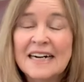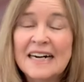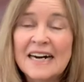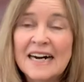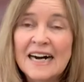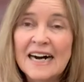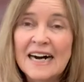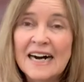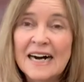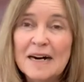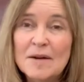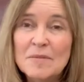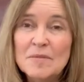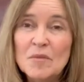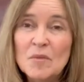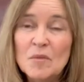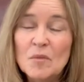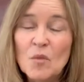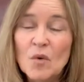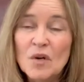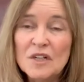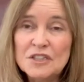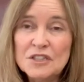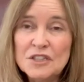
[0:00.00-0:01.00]
Um,
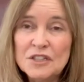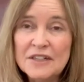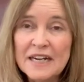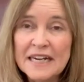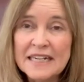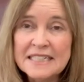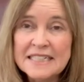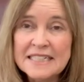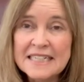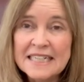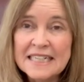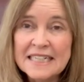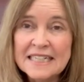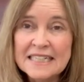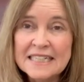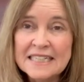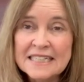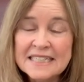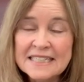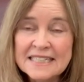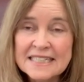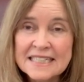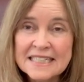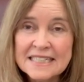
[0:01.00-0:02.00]
once you're 18 and
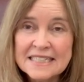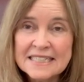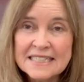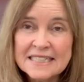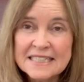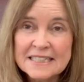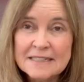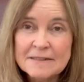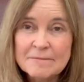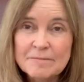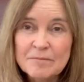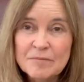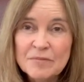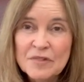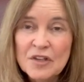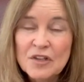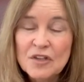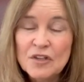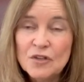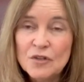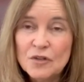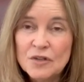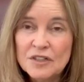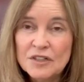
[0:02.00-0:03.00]
a citizen,
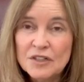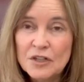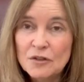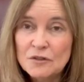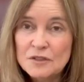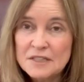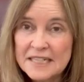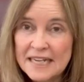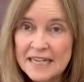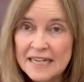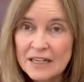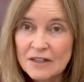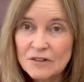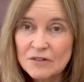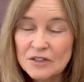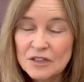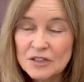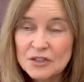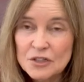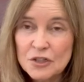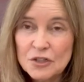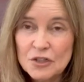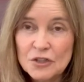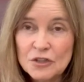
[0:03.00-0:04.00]
you can go down
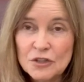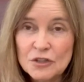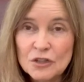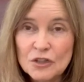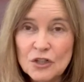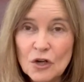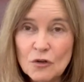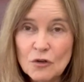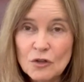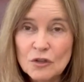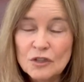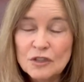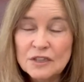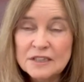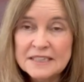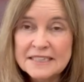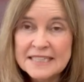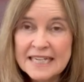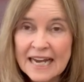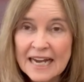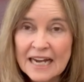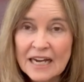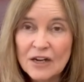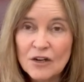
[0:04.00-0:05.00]
to your local
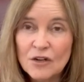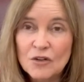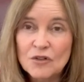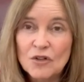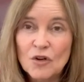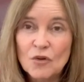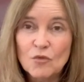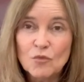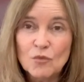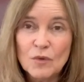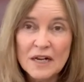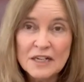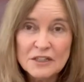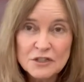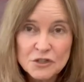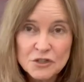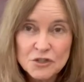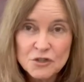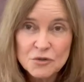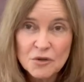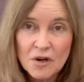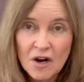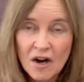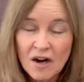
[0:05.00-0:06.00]
town
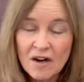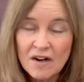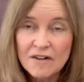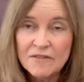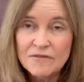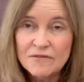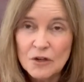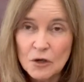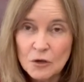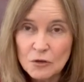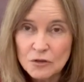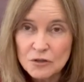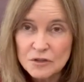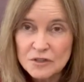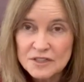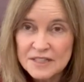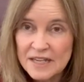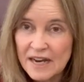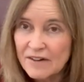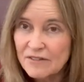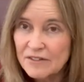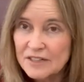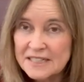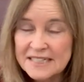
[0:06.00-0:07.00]
registrar of voters.
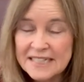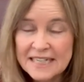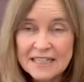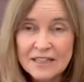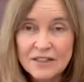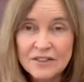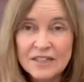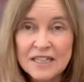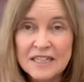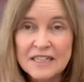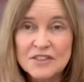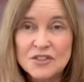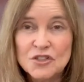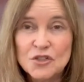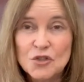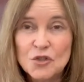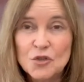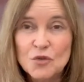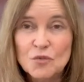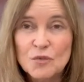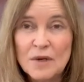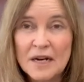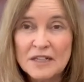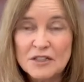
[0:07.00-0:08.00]
Every town has
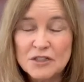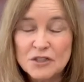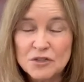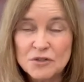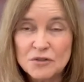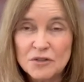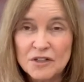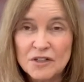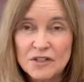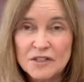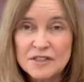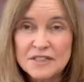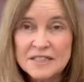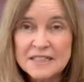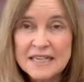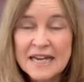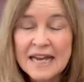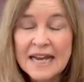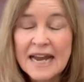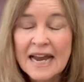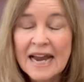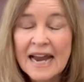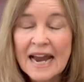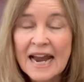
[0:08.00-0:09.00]
two registrars
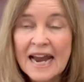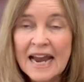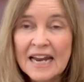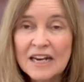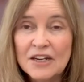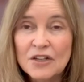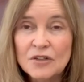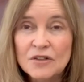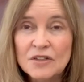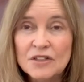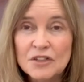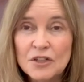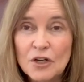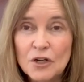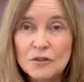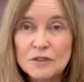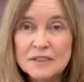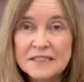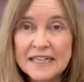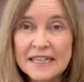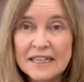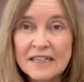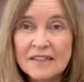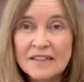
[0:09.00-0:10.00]
and you can go
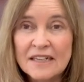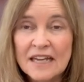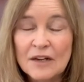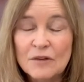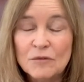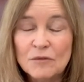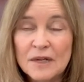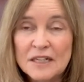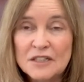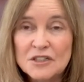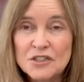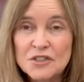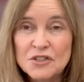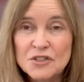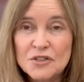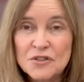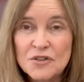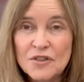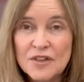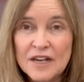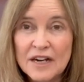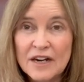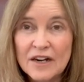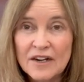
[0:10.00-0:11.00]
down and register
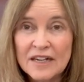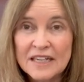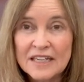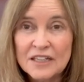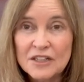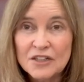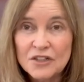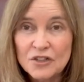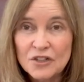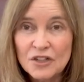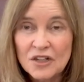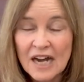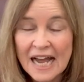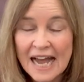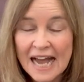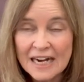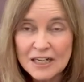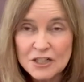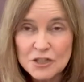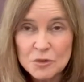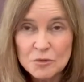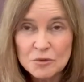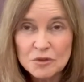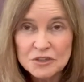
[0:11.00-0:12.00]
there in your
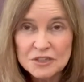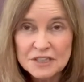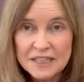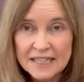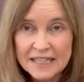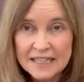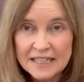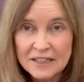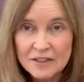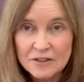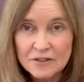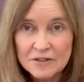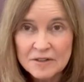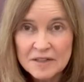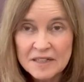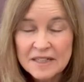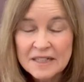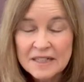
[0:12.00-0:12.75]
actual town.